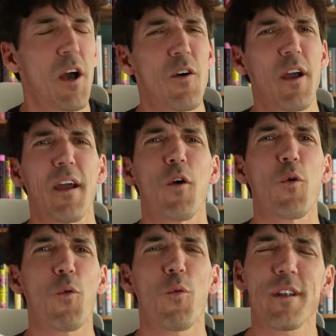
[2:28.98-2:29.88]
Okay,
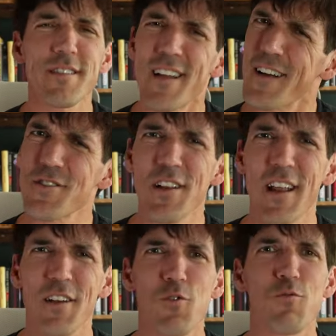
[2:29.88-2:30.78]
what is it actually
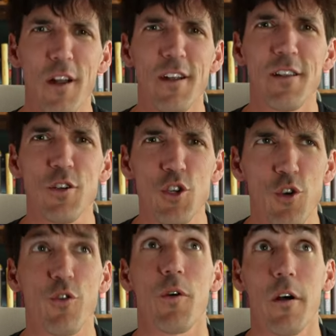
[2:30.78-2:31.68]
like to run in this
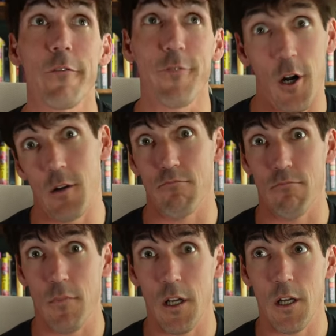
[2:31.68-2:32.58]
shoe? Firm.
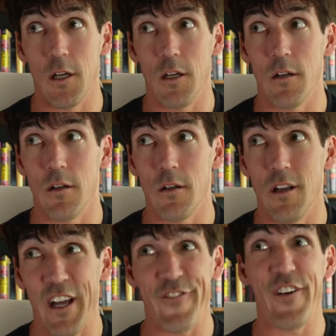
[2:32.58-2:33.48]

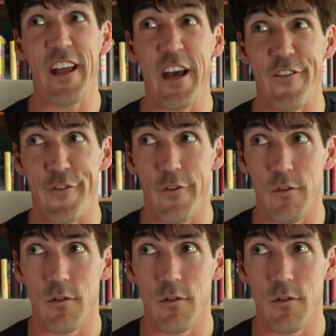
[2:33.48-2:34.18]
F-A-F.